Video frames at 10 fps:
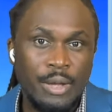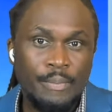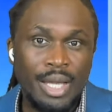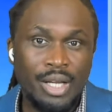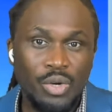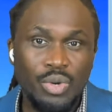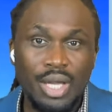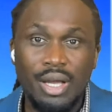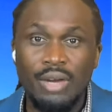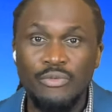
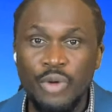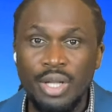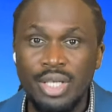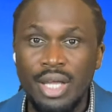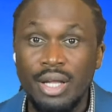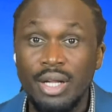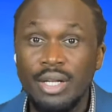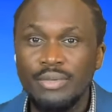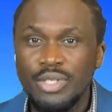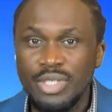including confronting
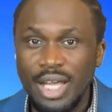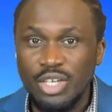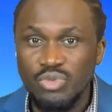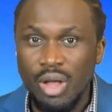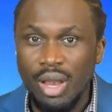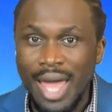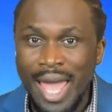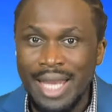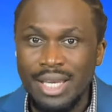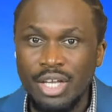sexual
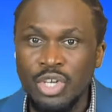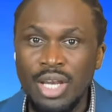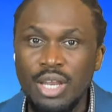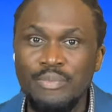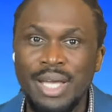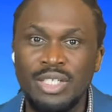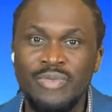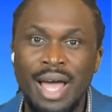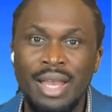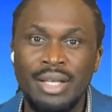and gender-based
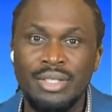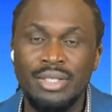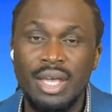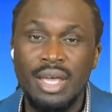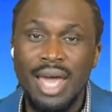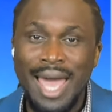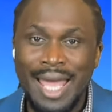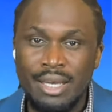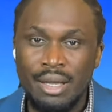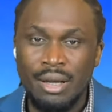violence
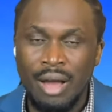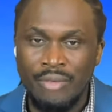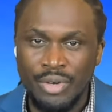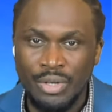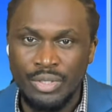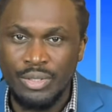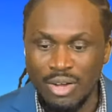and governance.